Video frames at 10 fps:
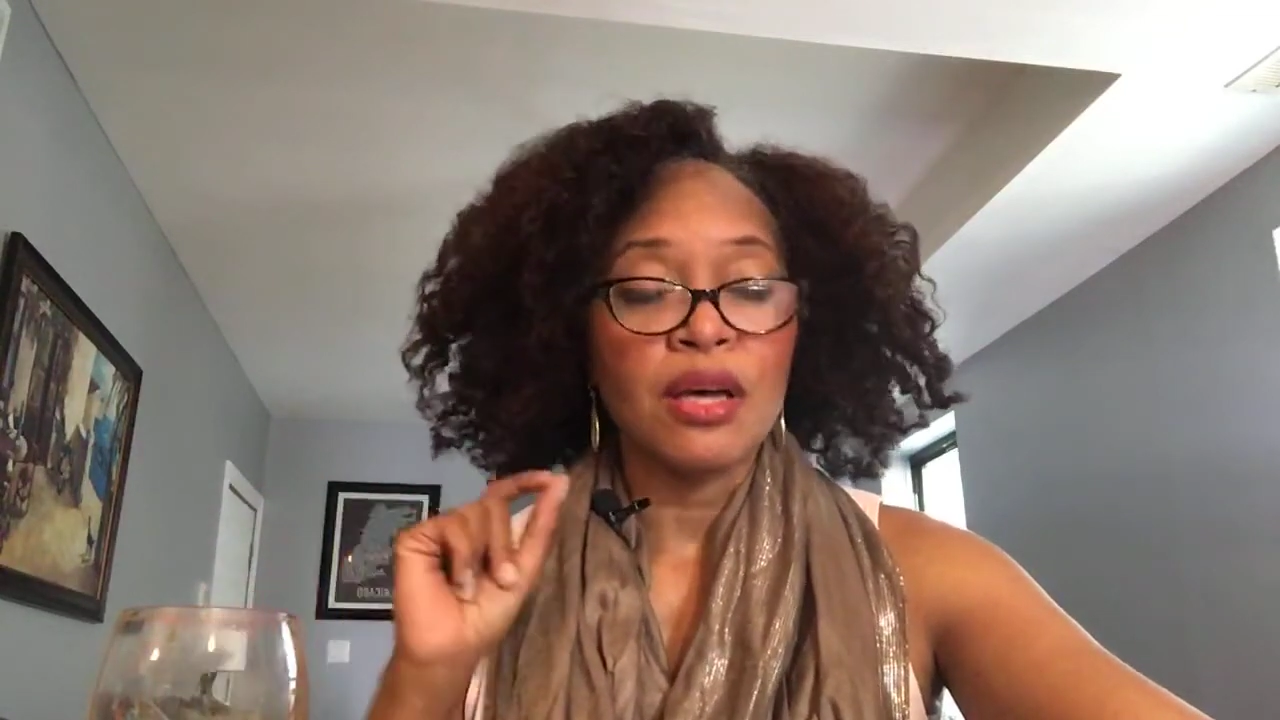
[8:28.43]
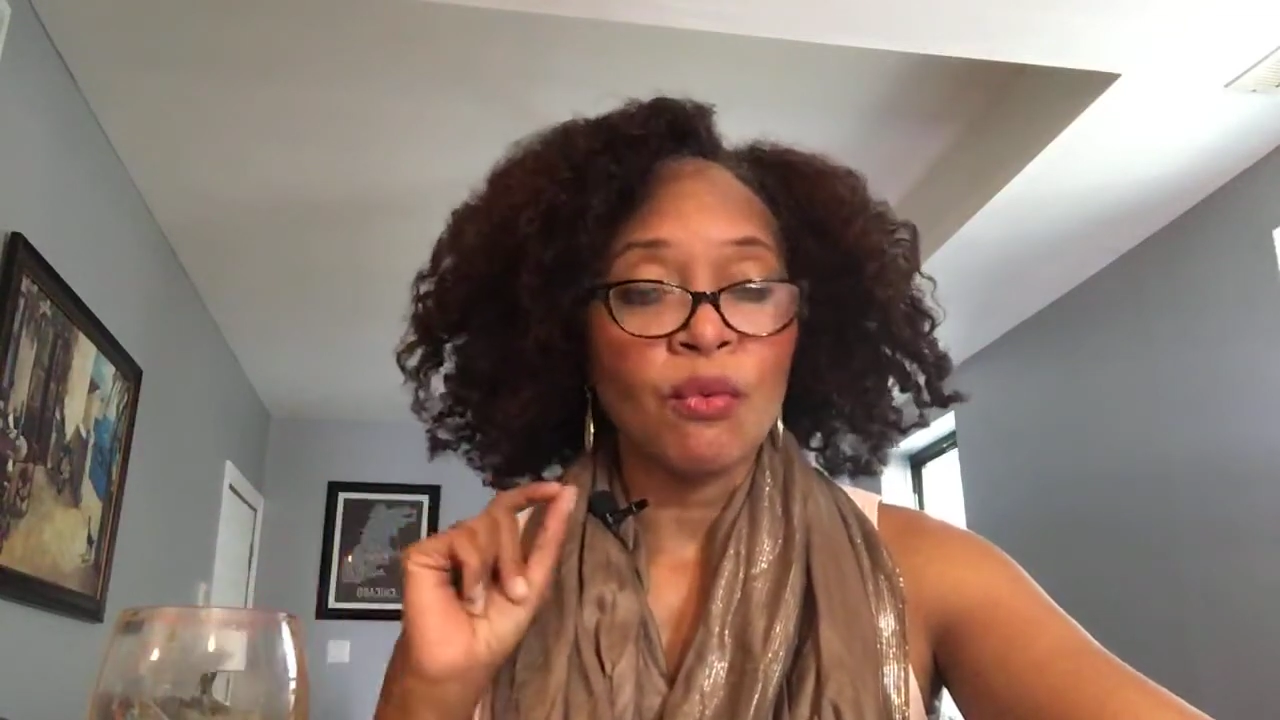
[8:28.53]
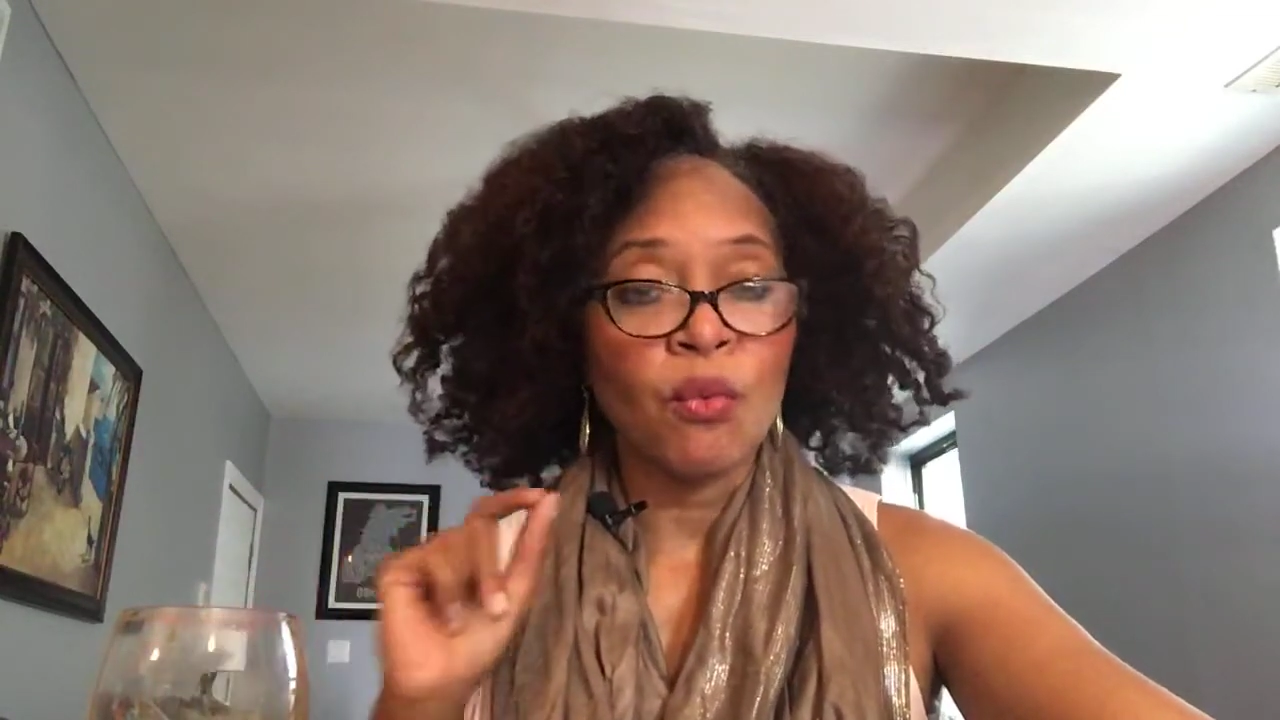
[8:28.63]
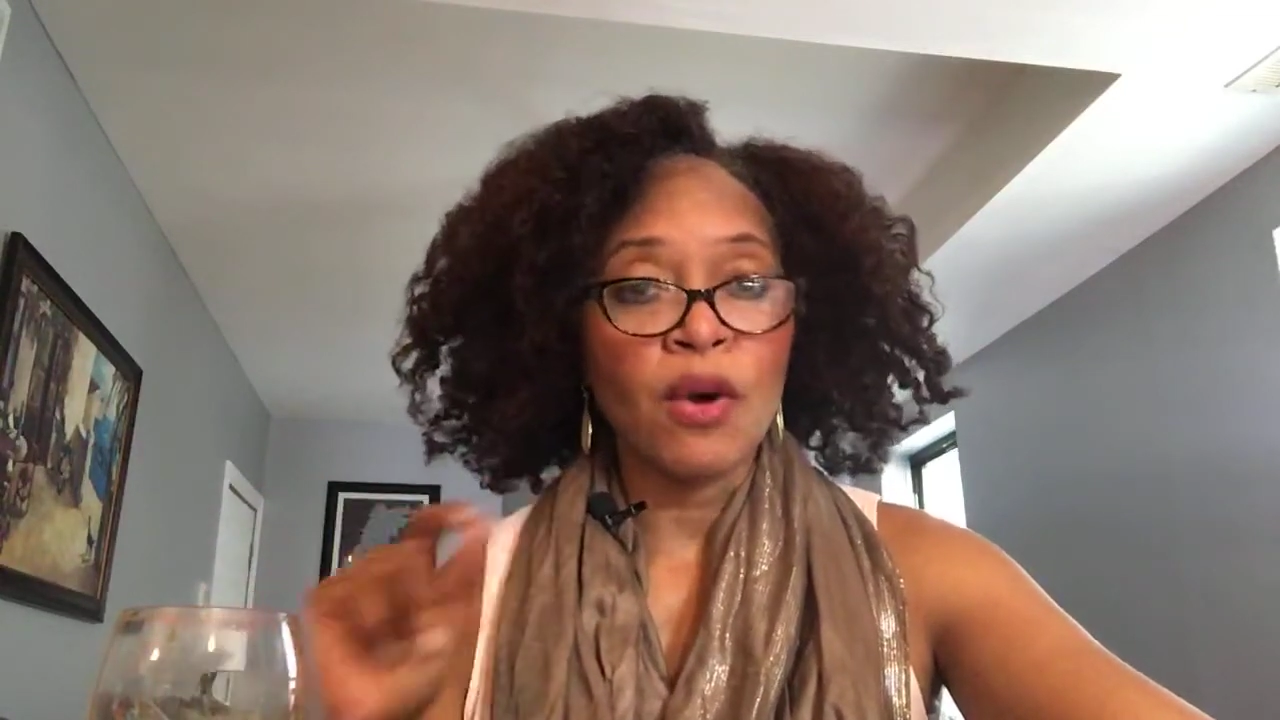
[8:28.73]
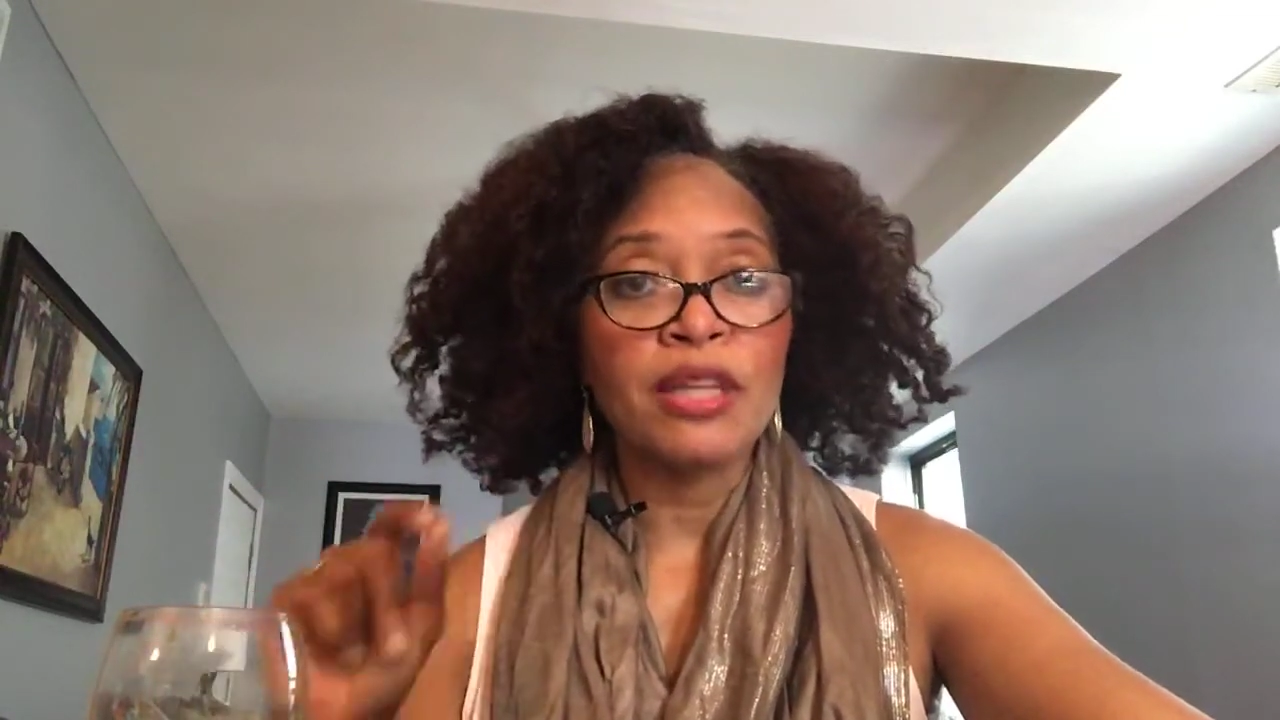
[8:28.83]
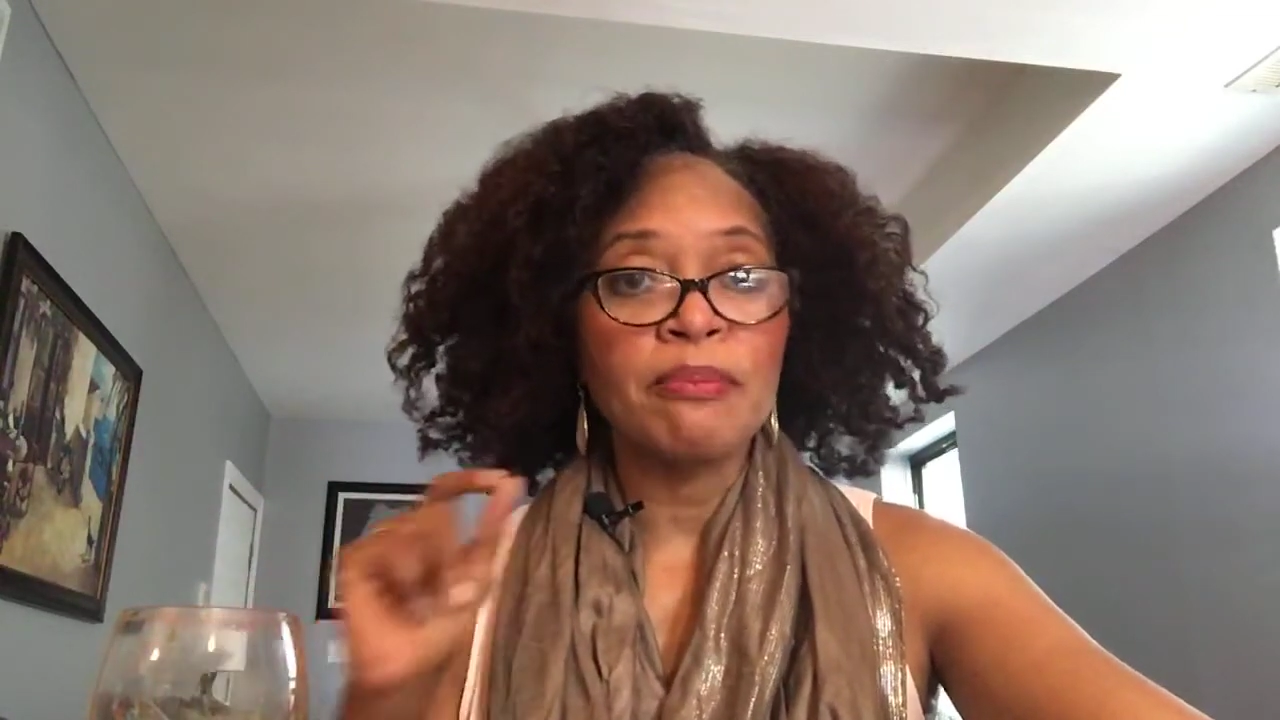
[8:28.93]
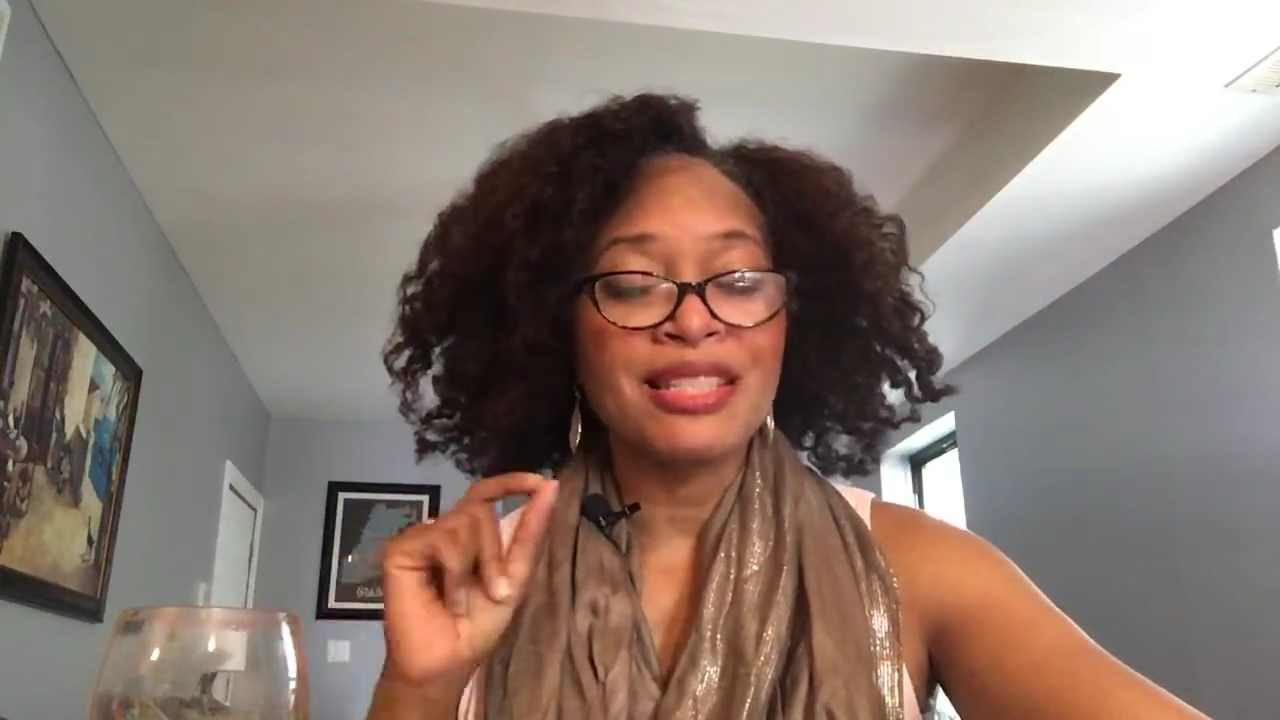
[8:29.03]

one